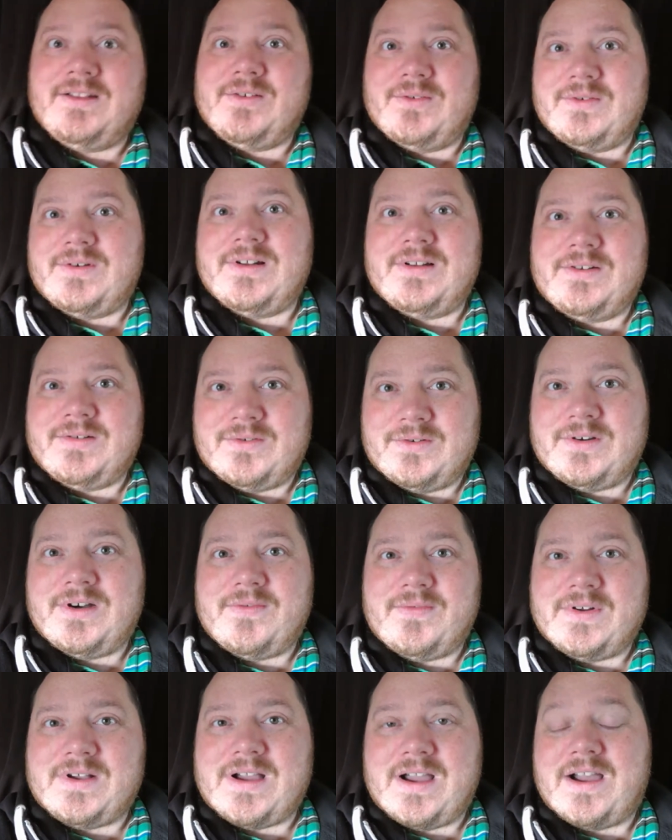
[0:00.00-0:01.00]
do the tour of
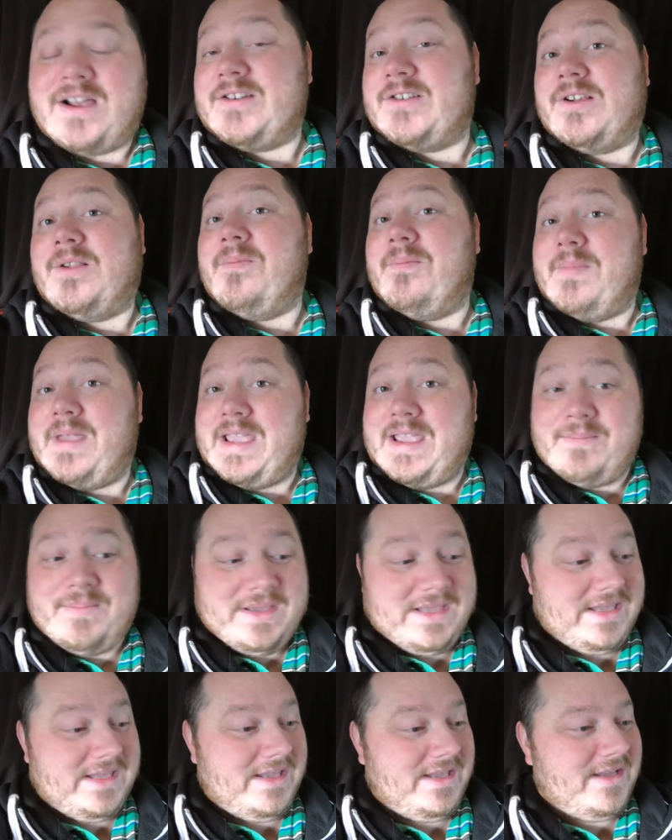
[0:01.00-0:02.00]
the castle,
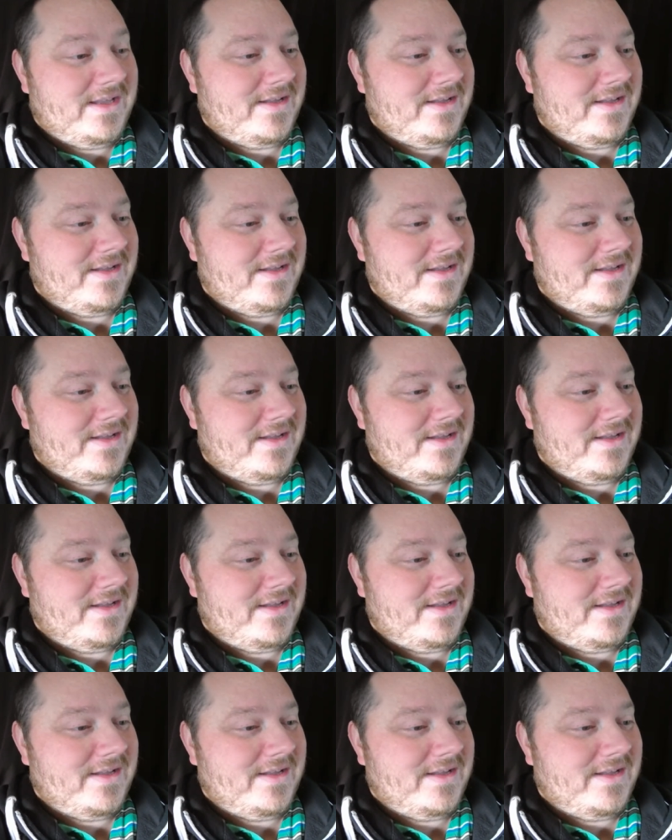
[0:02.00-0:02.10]
maybe."